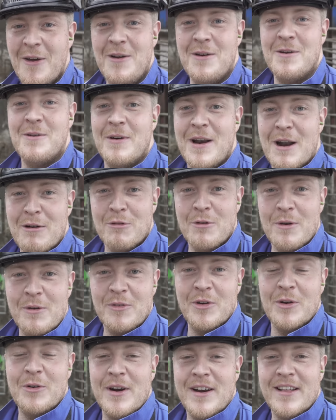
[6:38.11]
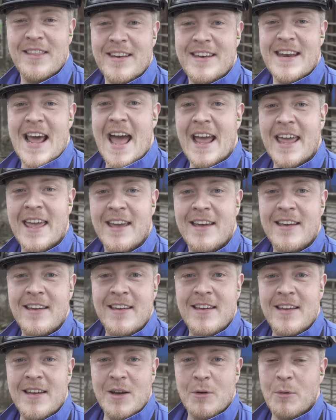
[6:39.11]
Whenever we've got rid of the TEC,
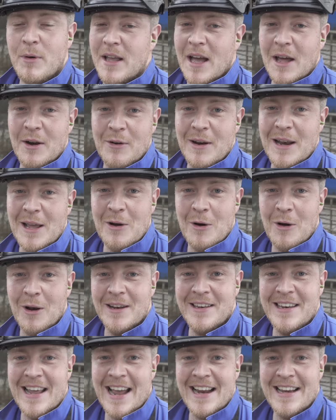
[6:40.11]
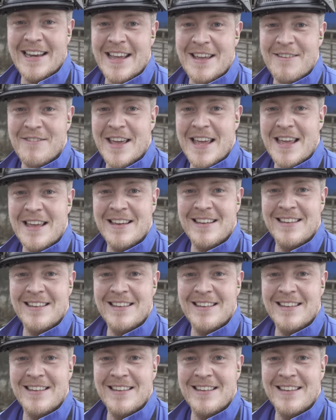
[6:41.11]
we can't really call it TEC TV.